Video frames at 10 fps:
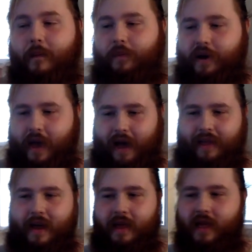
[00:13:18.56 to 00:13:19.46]
but yeah,
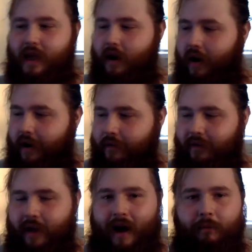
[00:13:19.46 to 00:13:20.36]
the art
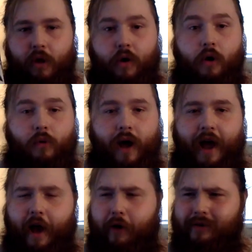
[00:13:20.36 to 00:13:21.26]
will not blow you
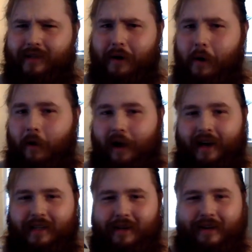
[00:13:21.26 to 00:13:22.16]
away. Also,
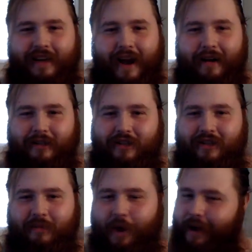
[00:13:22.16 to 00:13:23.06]
like, certain
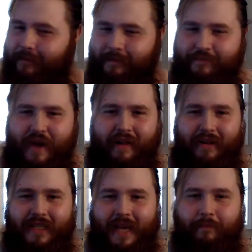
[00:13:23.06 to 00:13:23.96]
characters, I'm like, that
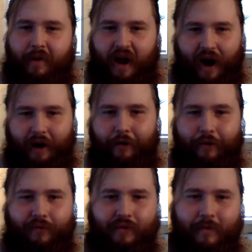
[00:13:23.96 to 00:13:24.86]
looks like
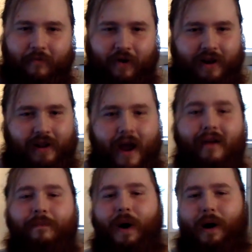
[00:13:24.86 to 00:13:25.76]
McGonagall from fucking
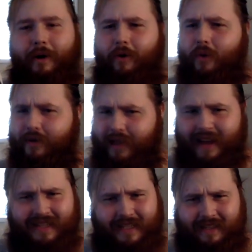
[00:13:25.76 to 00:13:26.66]
Harry Potter, or
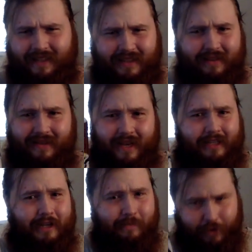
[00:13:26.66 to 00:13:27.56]
that looks
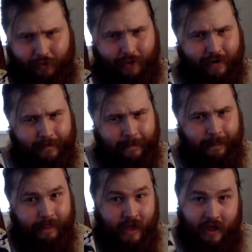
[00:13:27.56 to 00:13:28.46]
like Dumbledore.
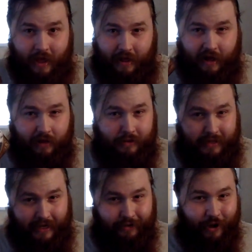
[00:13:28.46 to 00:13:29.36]
That looks
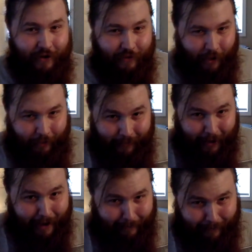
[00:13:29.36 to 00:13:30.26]
like Draco
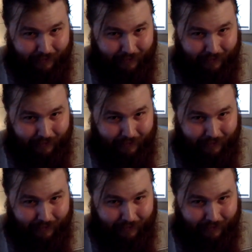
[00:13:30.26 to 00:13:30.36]
Malfoy.